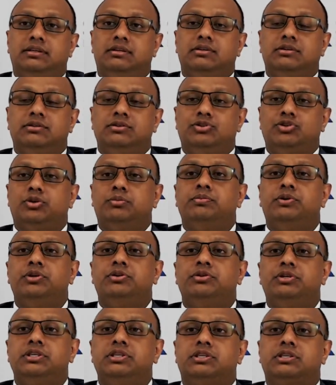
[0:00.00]
job
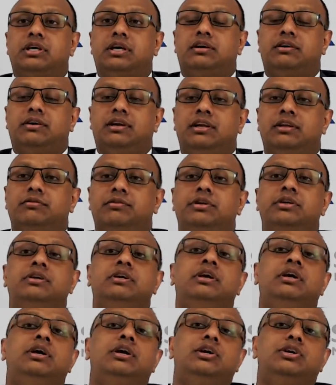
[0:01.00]
duties are relevant
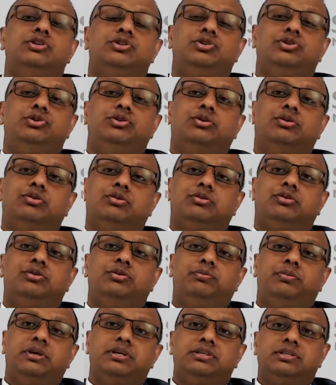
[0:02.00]
to your
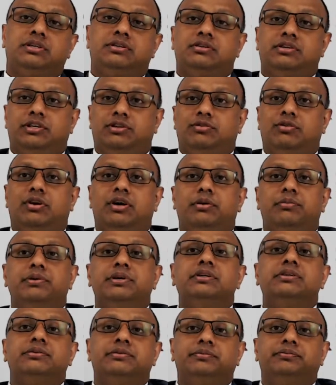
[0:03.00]
occupation requirement.